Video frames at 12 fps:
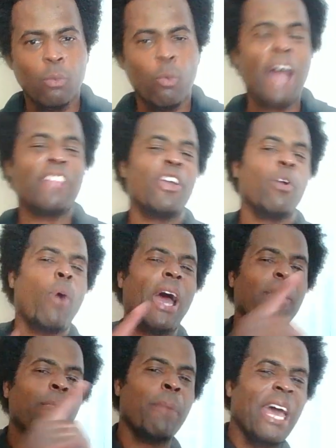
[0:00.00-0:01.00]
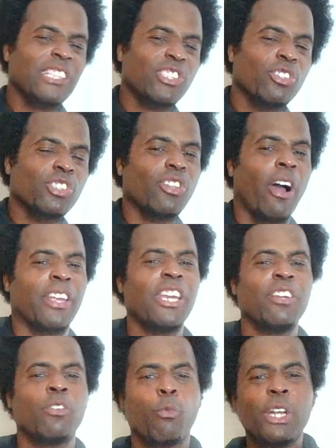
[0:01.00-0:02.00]
while their white masters are
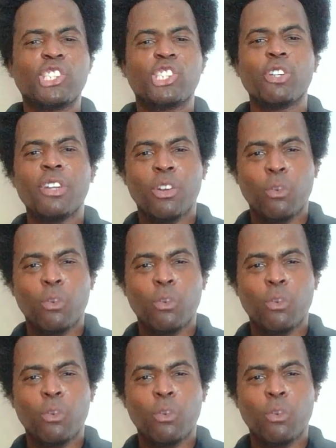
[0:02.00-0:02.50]
getting richer